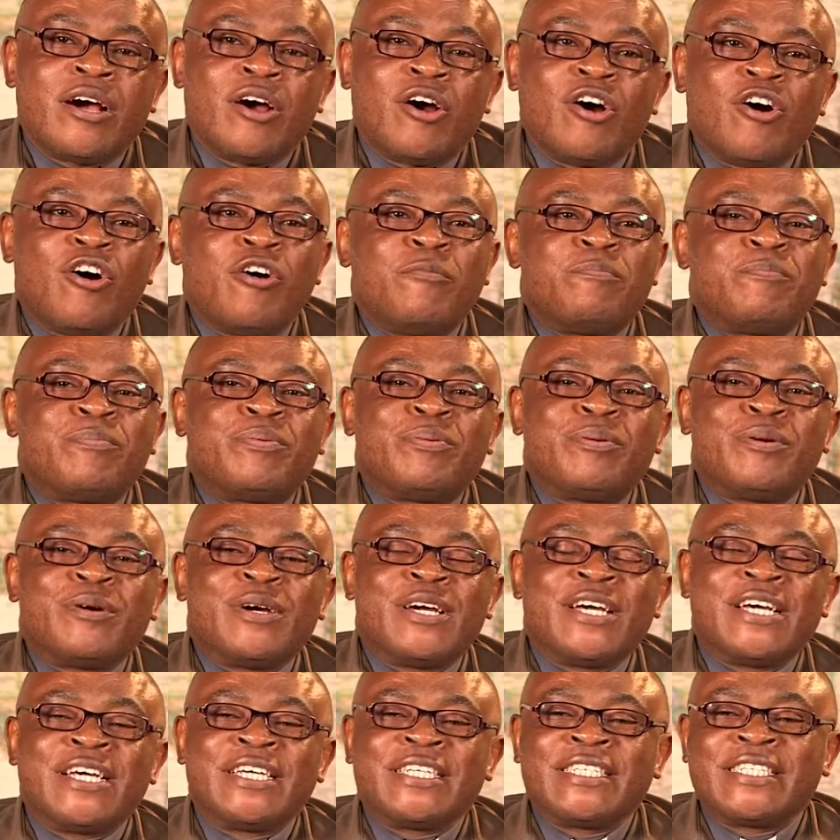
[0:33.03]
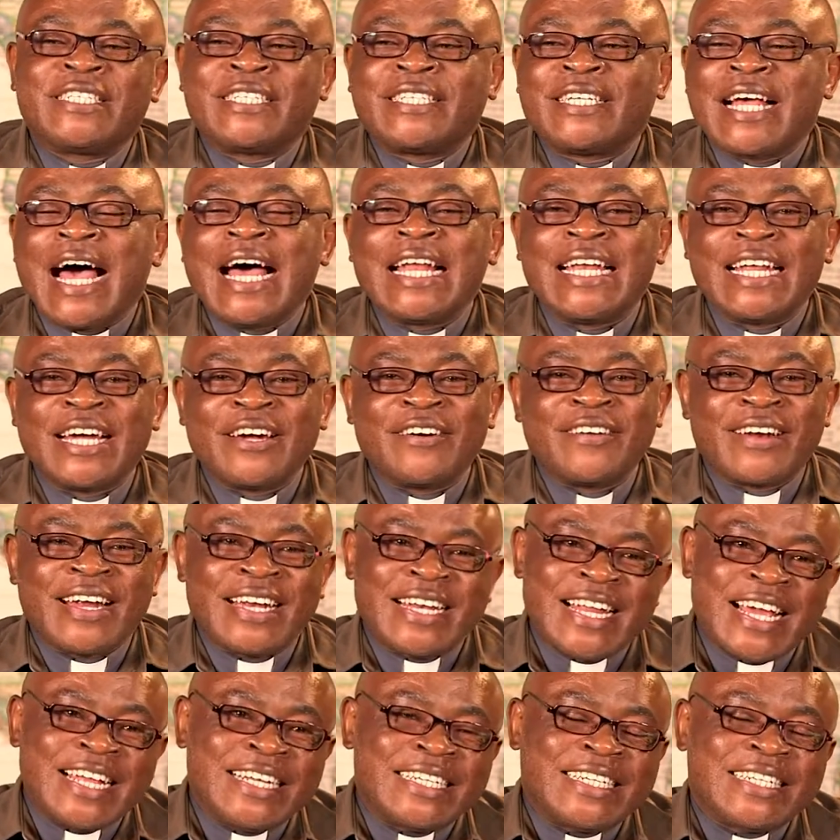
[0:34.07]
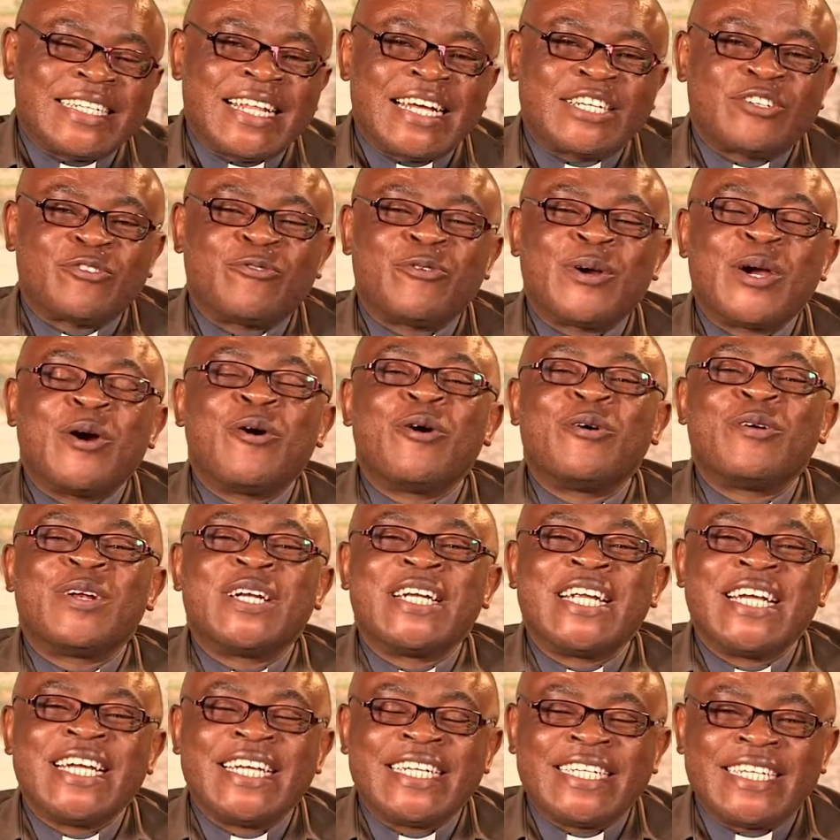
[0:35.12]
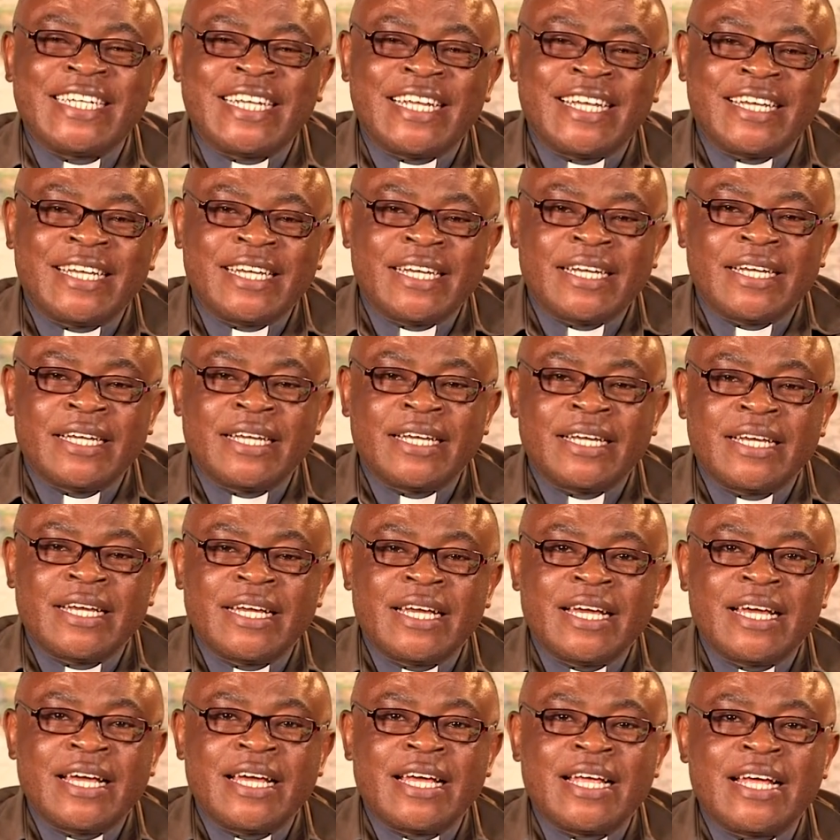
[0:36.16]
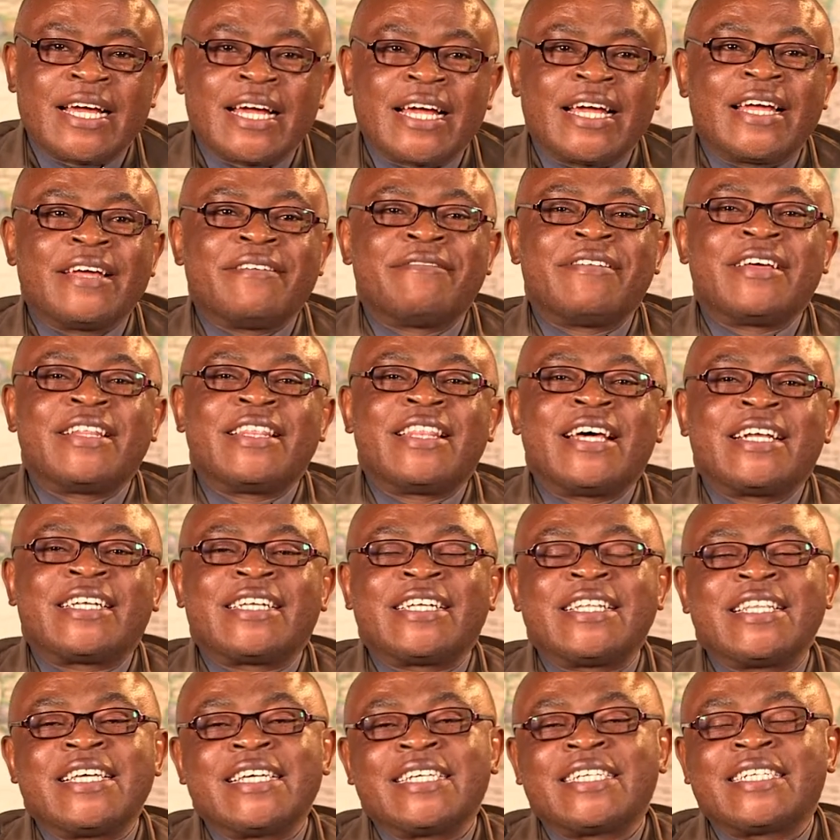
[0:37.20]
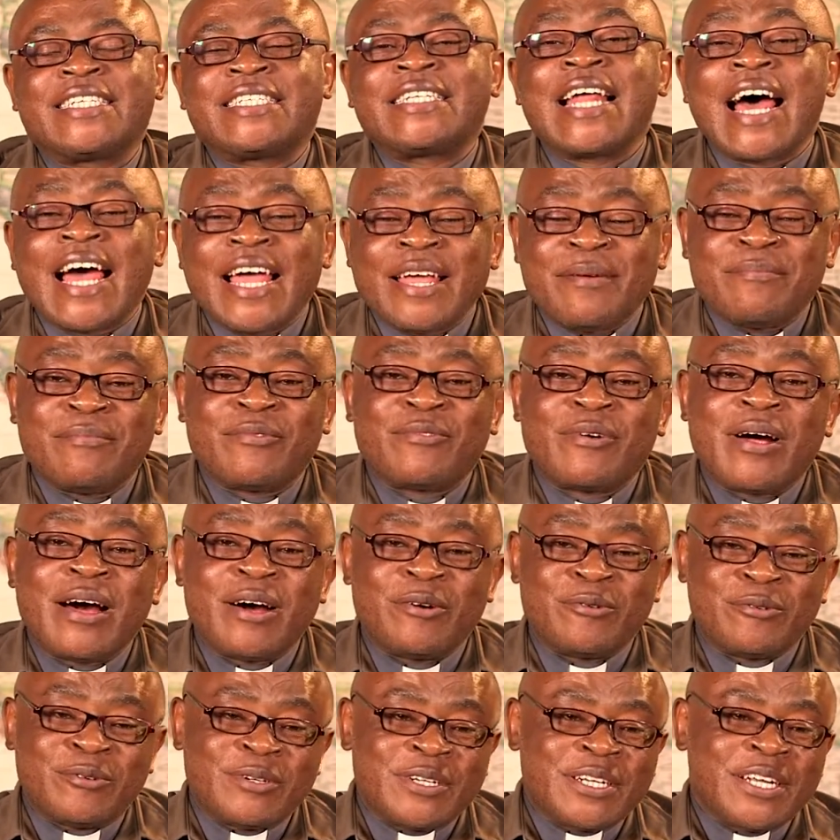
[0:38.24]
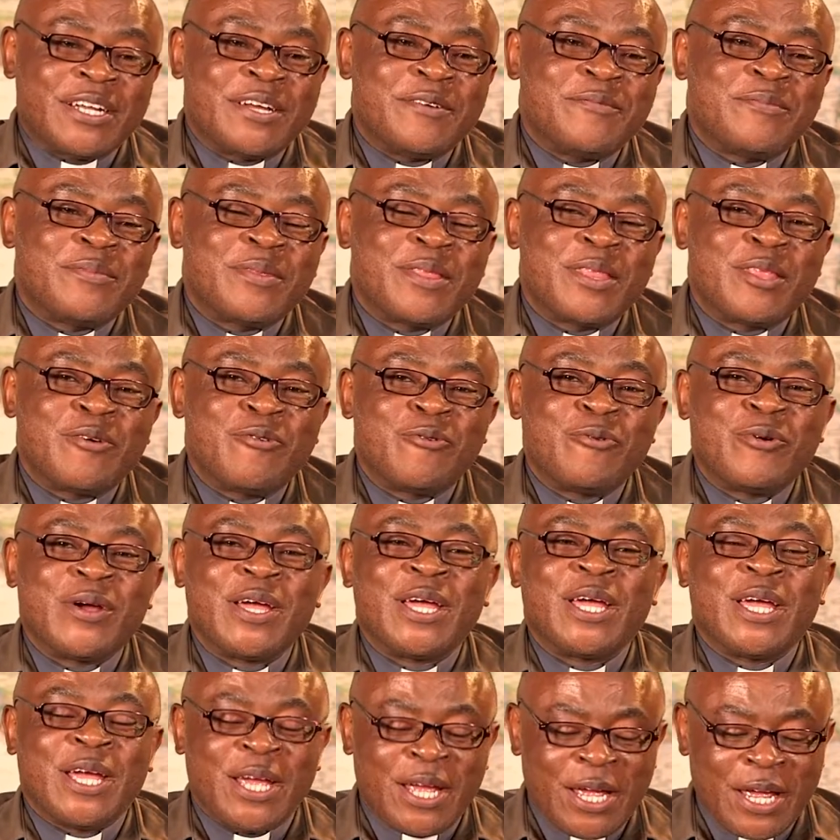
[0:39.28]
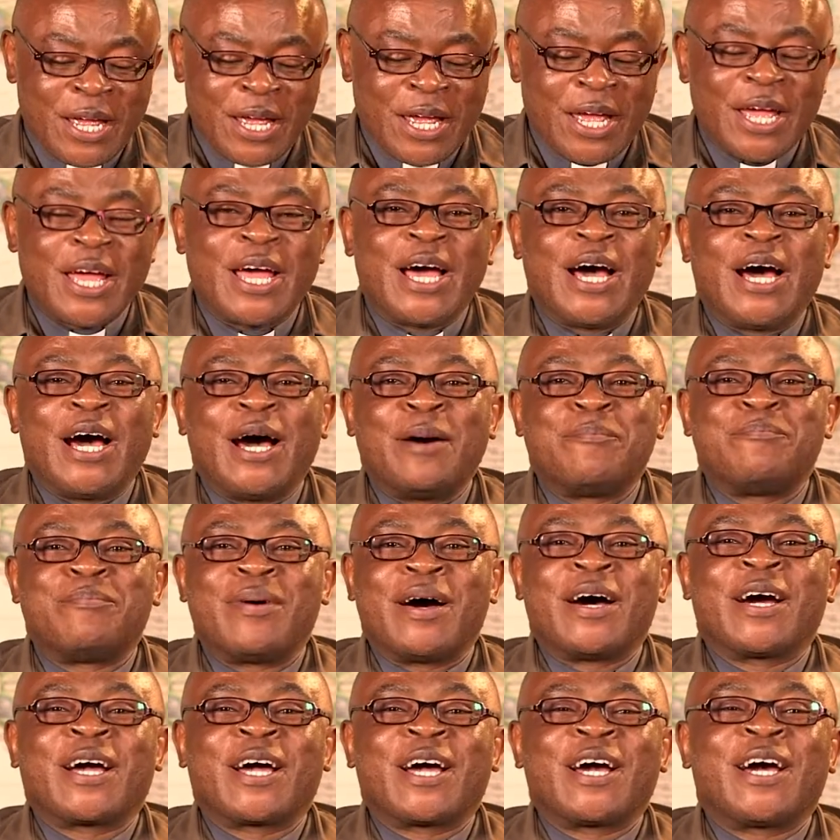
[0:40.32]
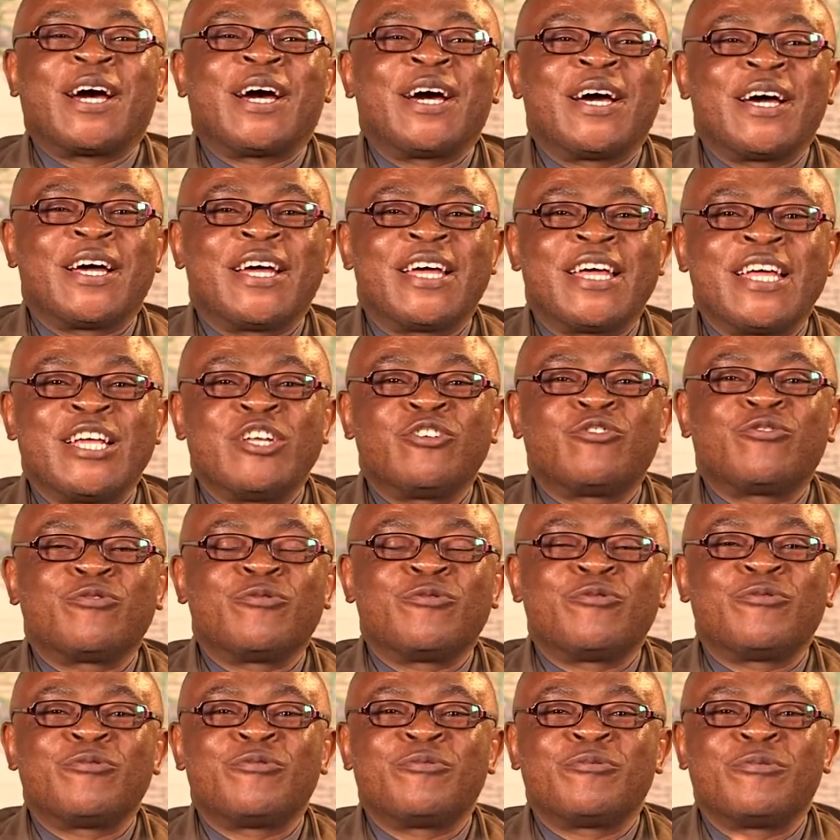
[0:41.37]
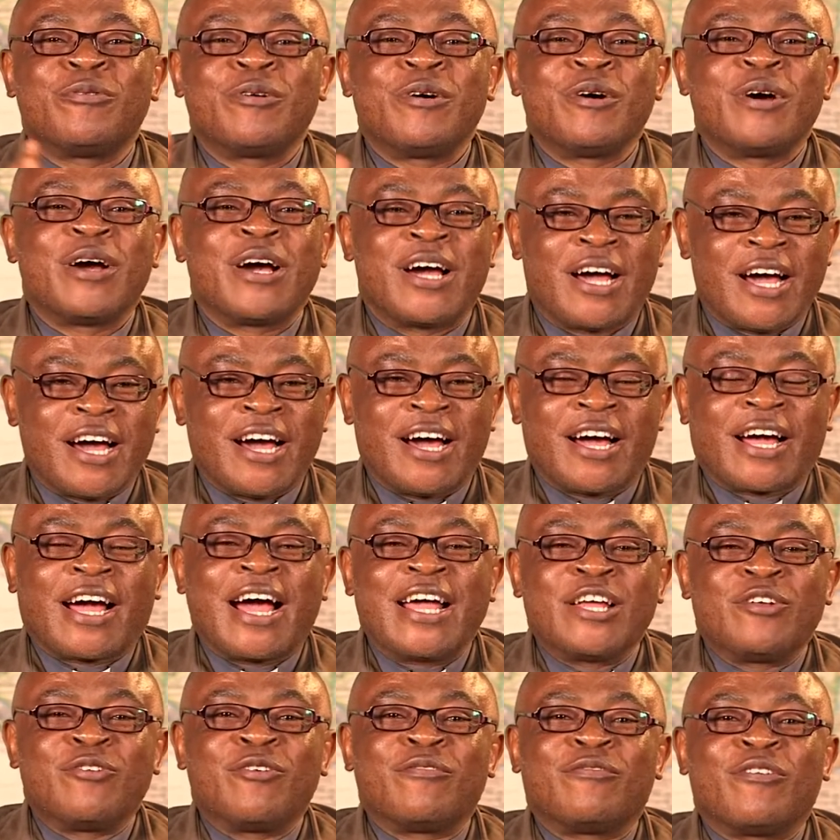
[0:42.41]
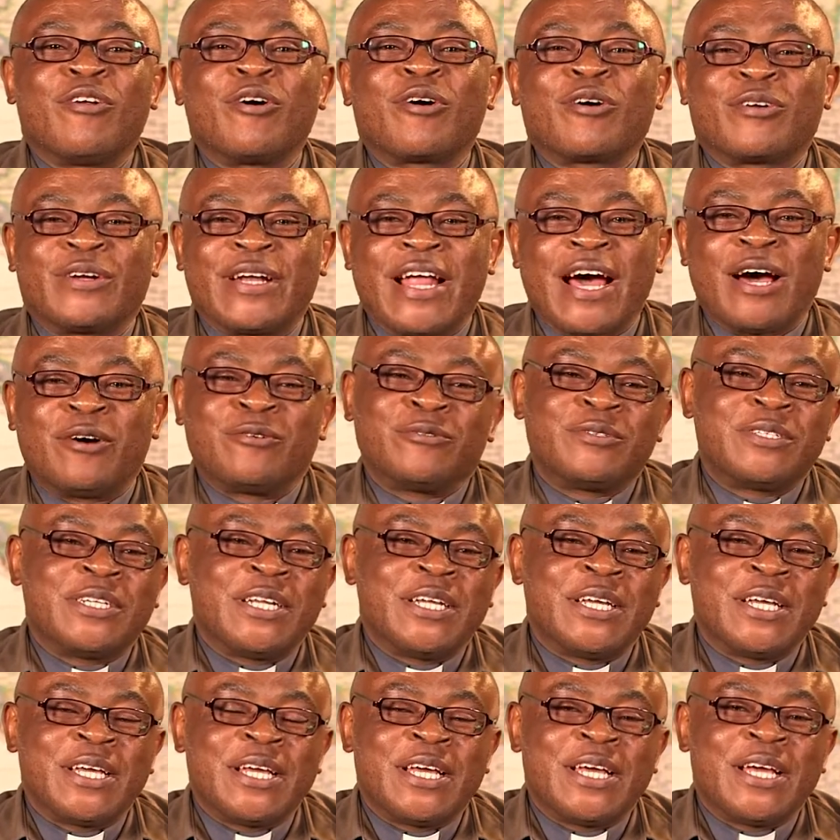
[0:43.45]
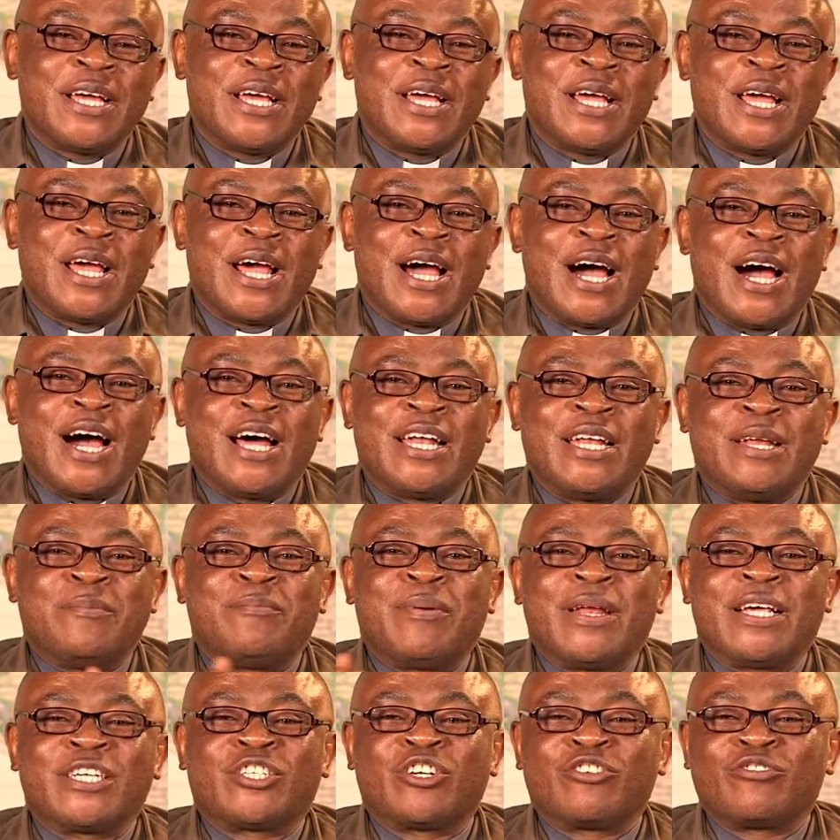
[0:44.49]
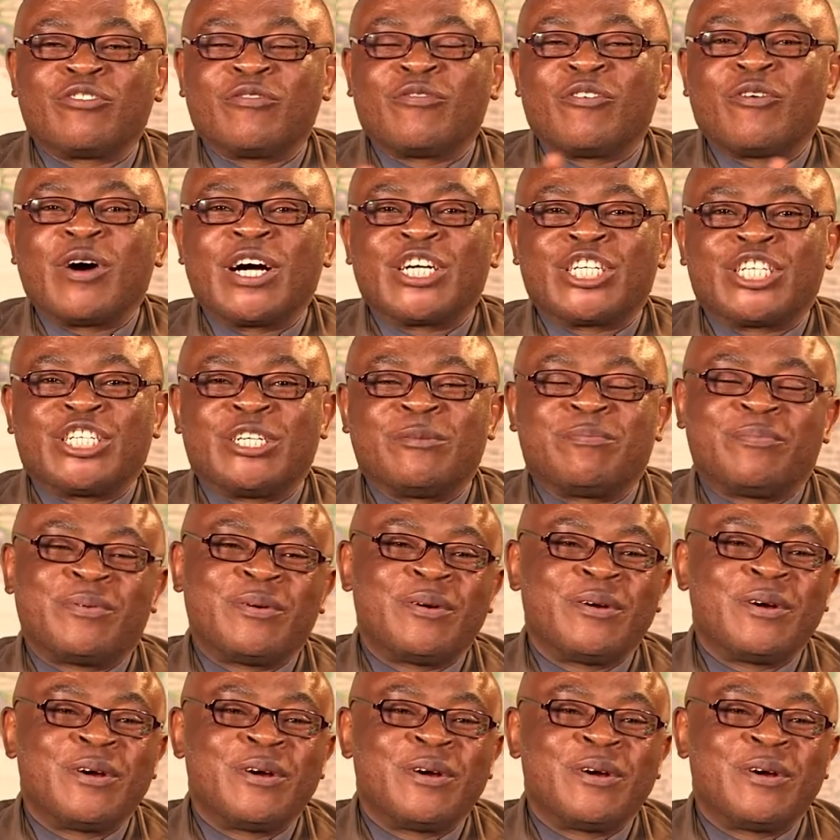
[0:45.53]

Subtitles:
Hope is an ingredient that we all need. Given that this time round, we are back into a kind of lockdown and places of worship,